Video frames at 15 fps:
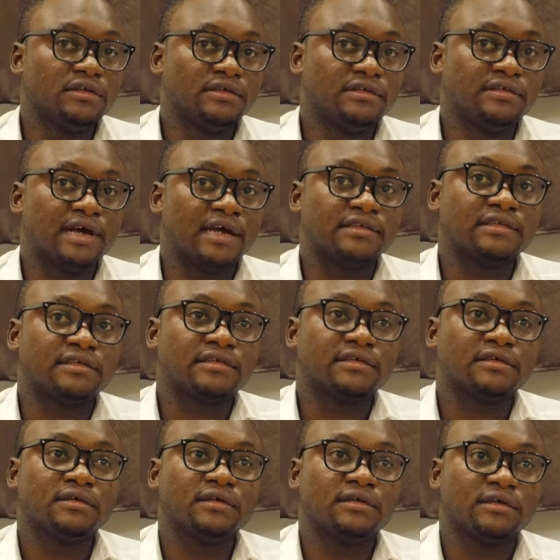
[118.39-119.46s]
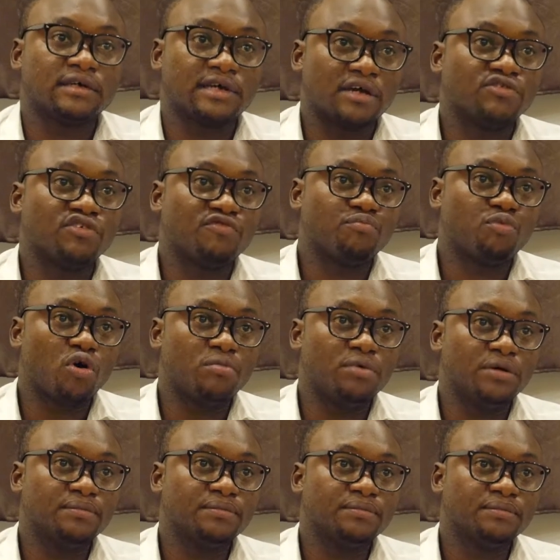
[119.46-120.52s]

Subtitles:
that kind of problem.